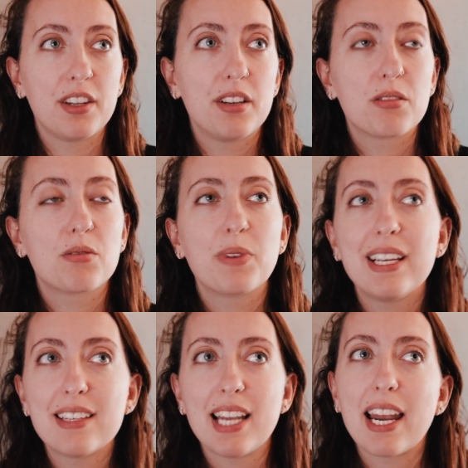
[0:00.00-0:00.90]
the
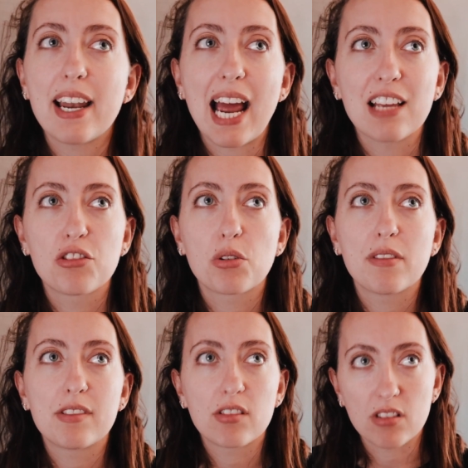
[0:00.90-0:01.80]
reason that it has sort
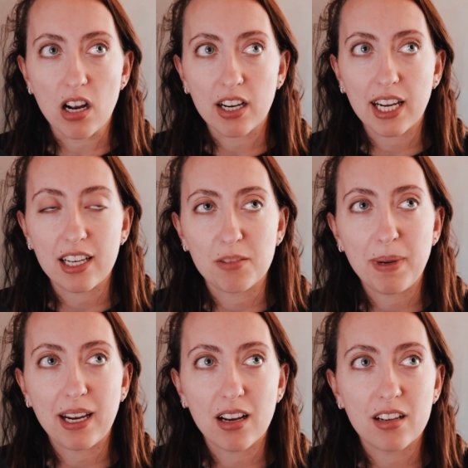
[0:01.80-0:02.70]
of stuck is
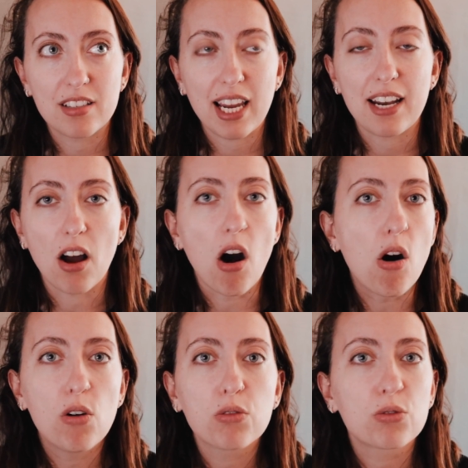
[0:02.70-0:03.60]
because it
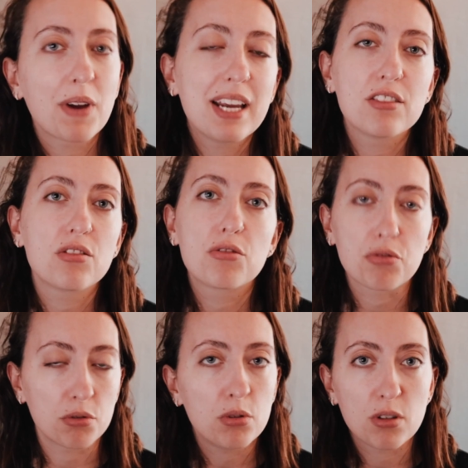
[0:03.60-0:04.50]
all rings
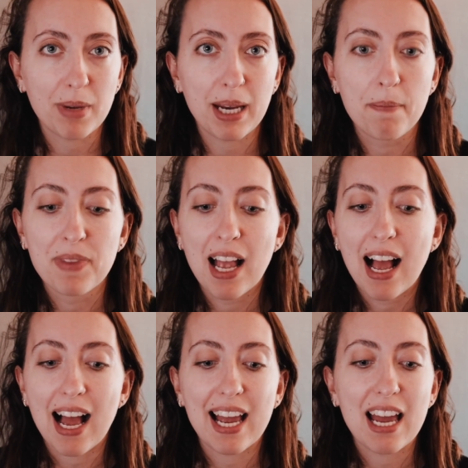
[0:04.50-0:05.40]
true to me.
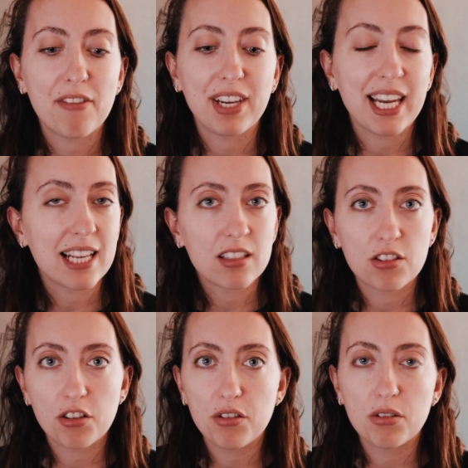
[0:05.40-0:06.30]
I have yet
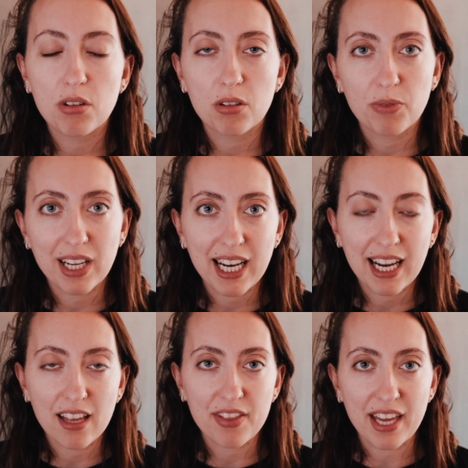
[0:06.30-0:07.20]
to do a
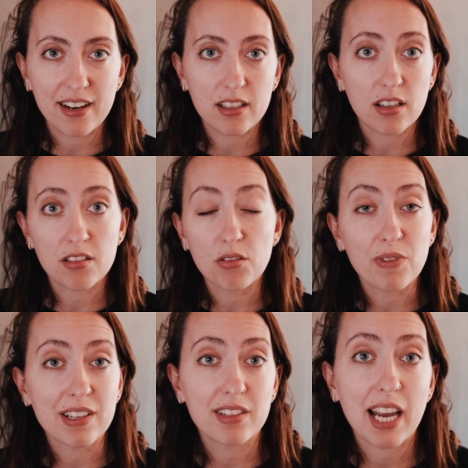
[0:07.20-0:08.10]
reading that doesn't
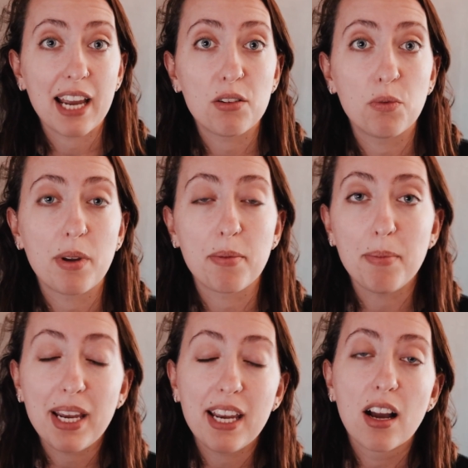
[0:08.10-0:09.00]
resonate with
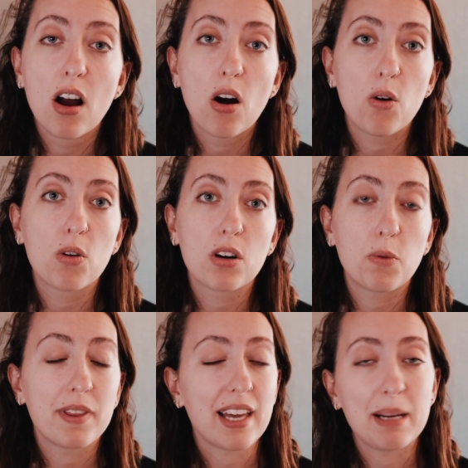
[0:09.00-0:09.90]
me or
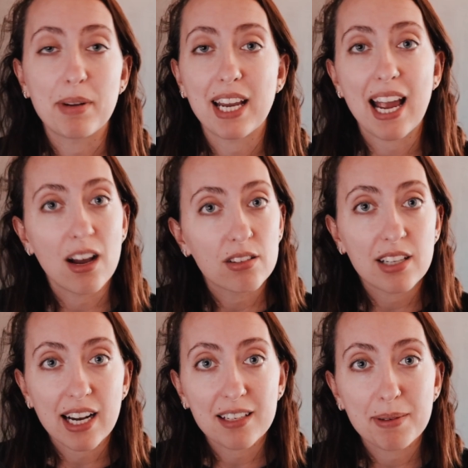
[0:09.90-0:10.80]
with anybody else
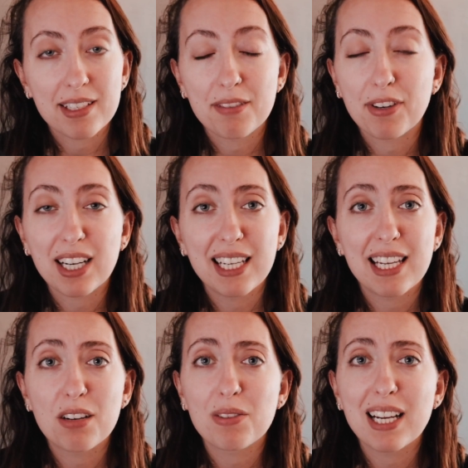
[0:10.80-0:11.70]
that I specifically
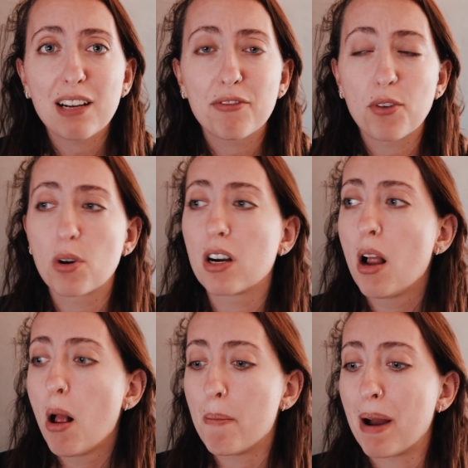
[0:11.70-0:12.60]
did a reading for.
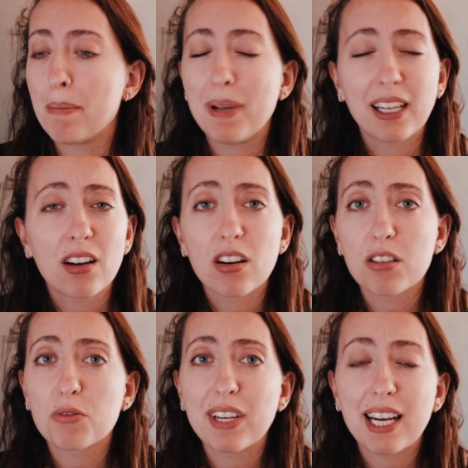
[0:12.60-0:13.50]
My pick a
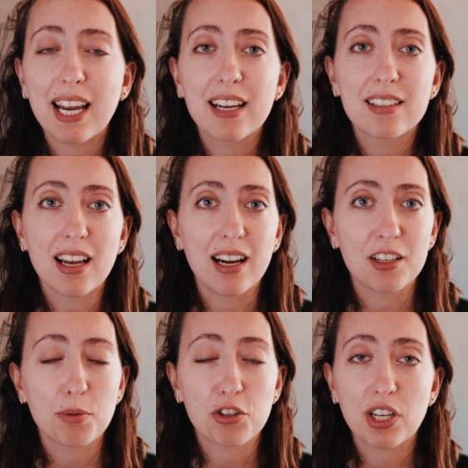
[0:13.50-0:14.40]
card readings, uh,
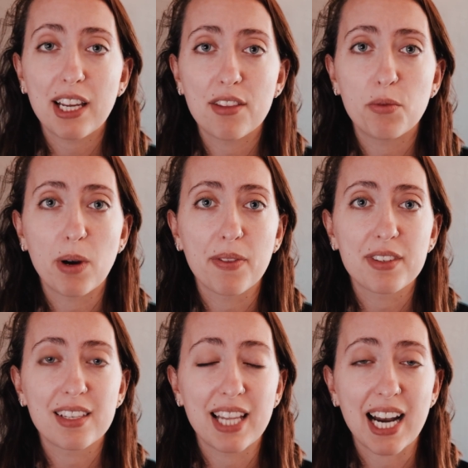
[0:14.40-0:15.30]
especially the
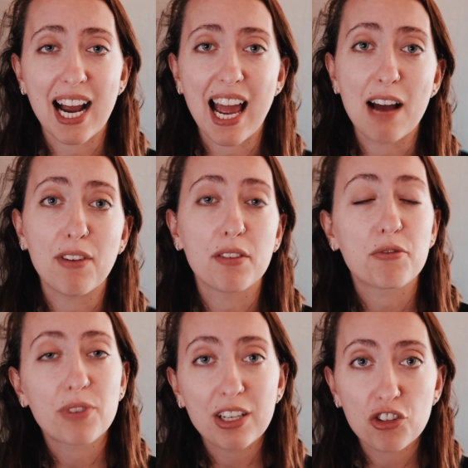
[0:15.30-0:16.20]
ones that I have on
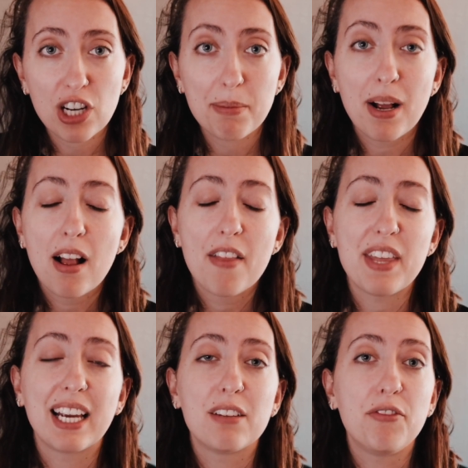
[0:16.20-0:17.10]
friendship,
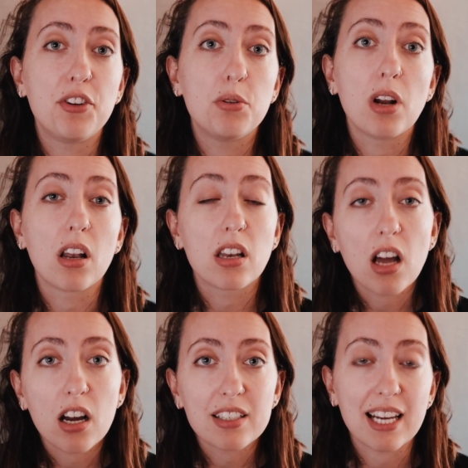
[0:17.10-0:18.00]
they get viewed a
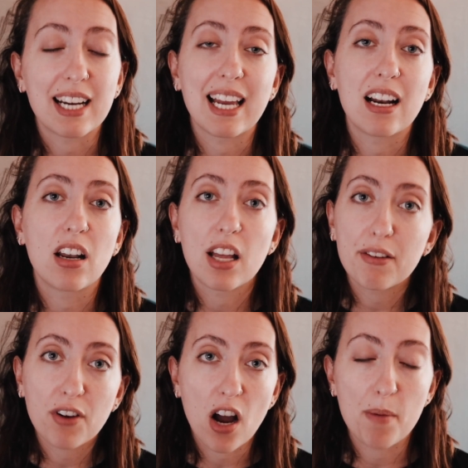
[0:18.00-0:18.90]
lot, and I get a lot
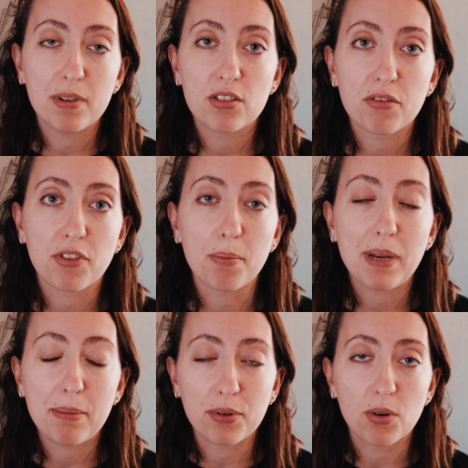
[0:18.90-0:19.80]
of comments from
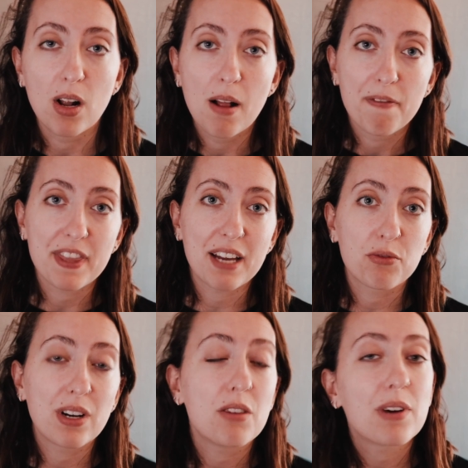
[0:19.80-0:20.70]
people that
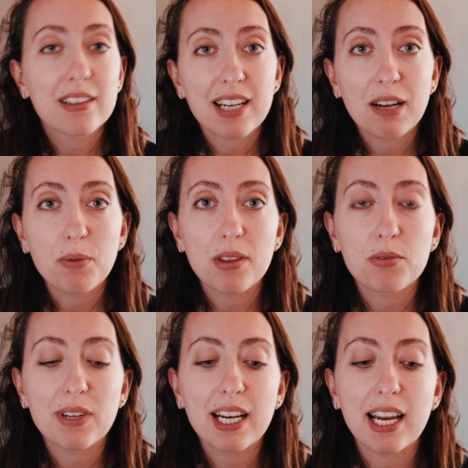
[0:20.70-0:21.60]
really resonate with the
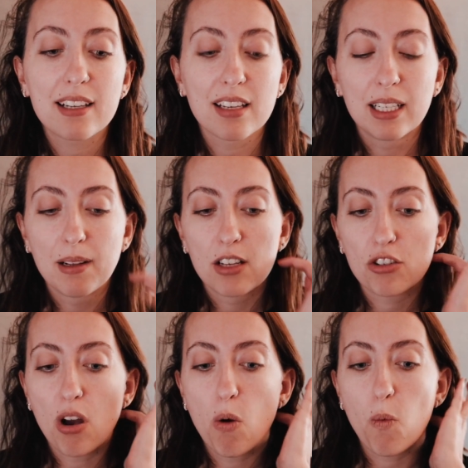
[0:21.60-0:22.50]
readings.
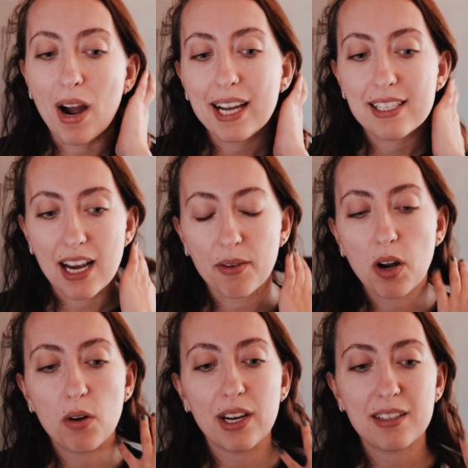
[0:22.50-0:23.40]
So why
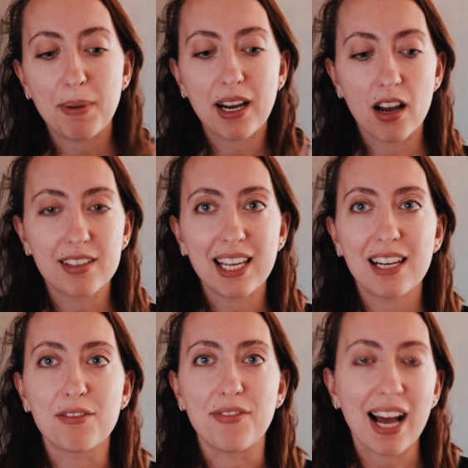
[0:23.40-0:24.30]
tarot? It's because it
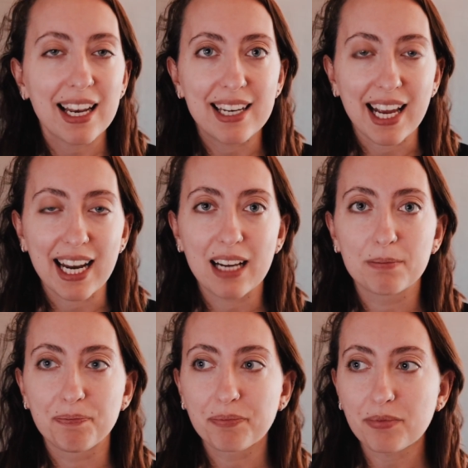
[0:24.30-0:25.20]
is validating.